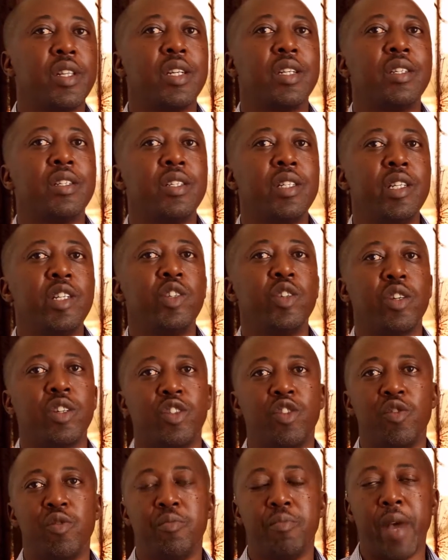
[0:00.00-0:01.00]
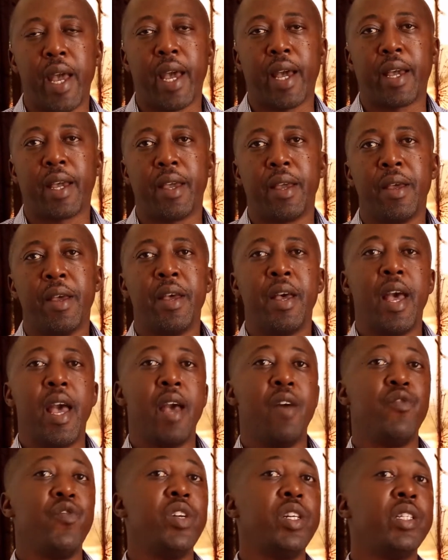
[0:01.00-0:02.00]
decisions you make.
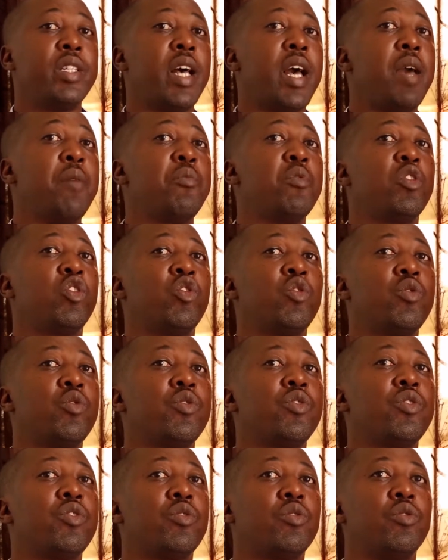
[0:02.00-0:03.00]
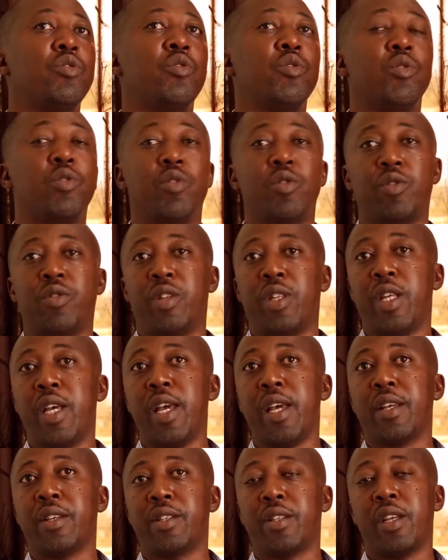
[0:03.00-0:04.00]
Every time you choose to do good
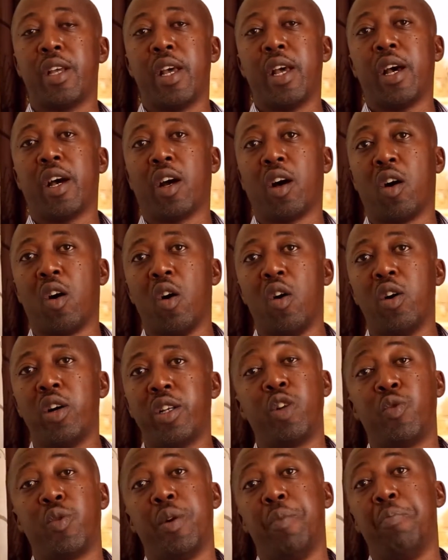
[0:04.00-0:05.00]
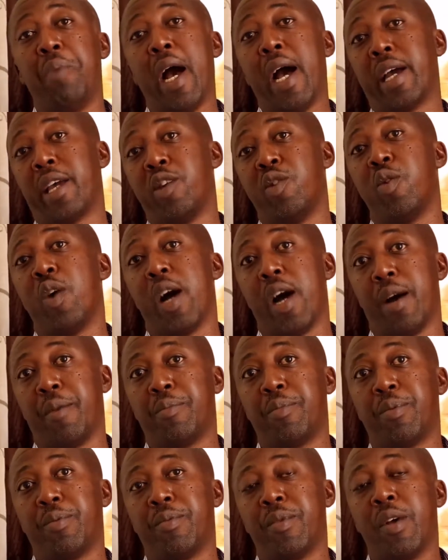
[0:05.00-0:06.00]
things, God will back you up.
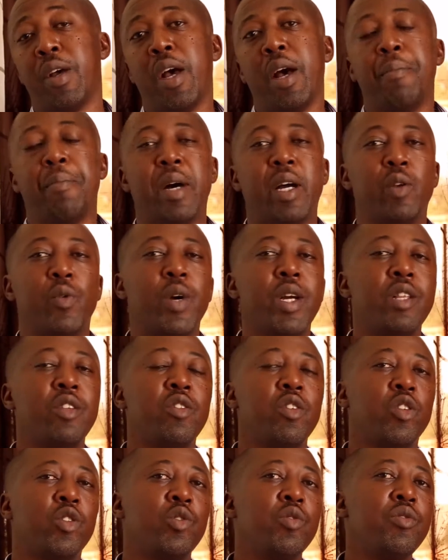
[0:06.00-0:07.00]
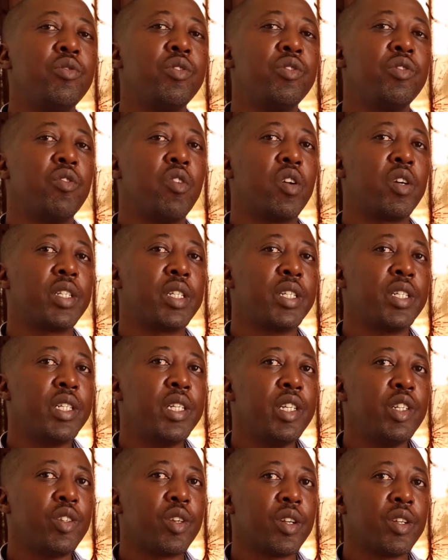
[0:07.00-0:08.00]
But when you choose wrong
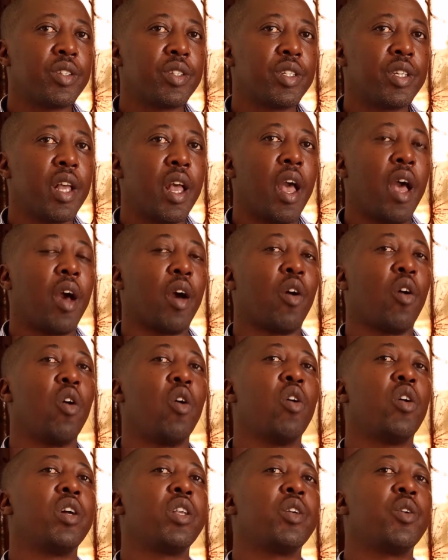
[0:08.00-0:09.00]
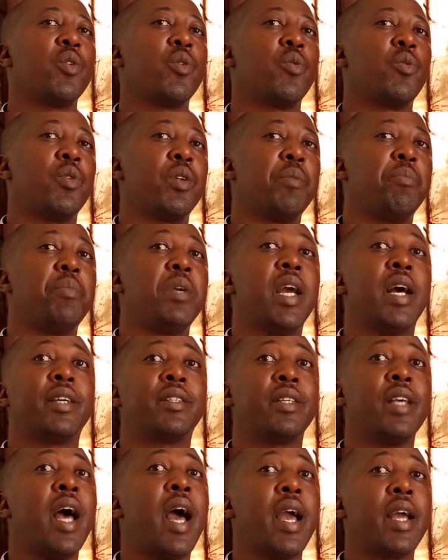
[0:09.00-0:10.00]
decisions, God will be
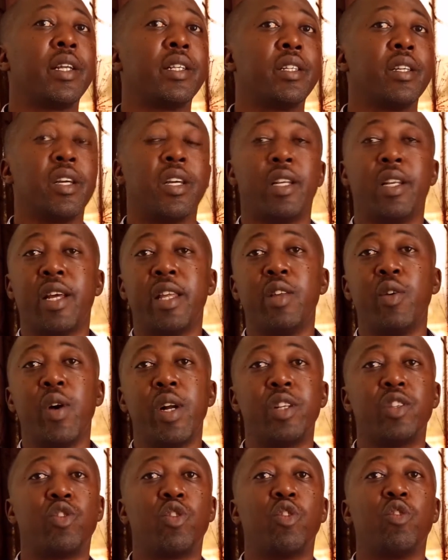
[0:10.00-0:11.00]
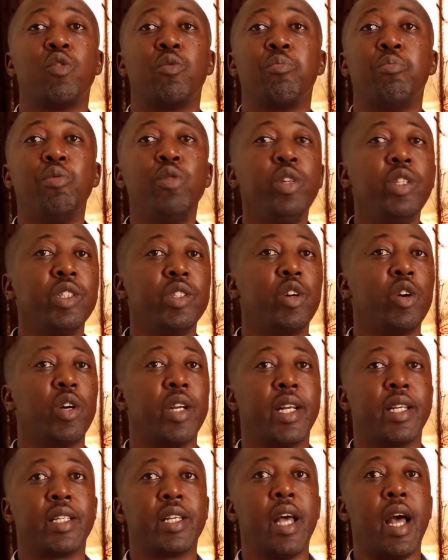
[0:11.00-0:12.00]
aside. In other words, you push God
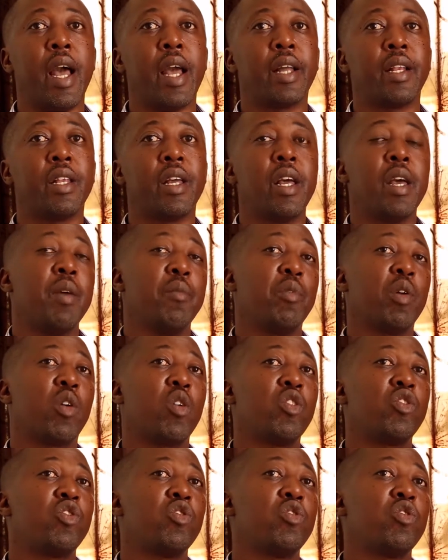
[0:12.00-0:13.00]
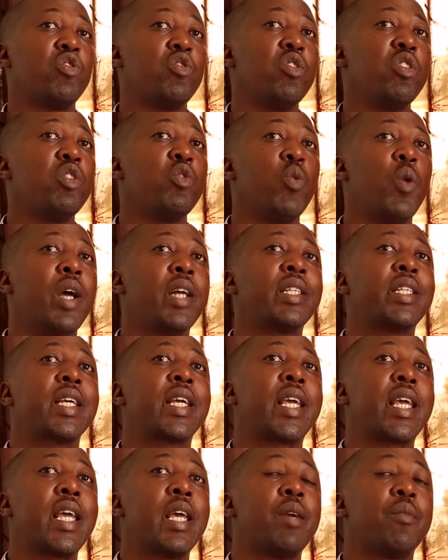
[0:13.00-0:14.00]
aside because you don't want
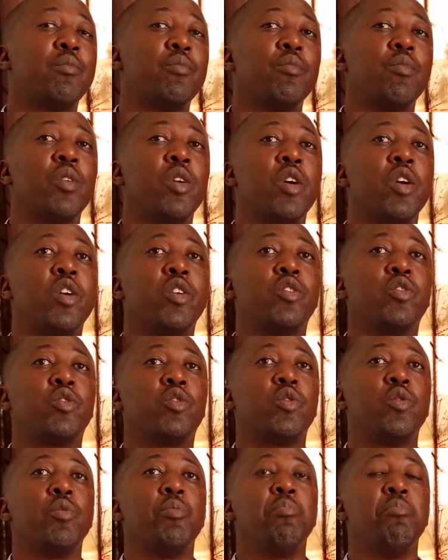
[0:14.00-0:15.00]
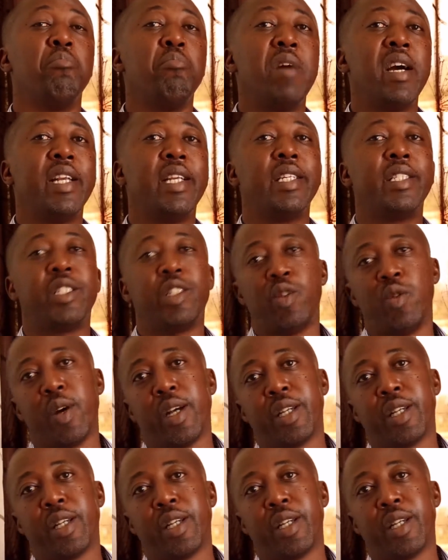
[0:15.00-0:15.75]
Him to manage your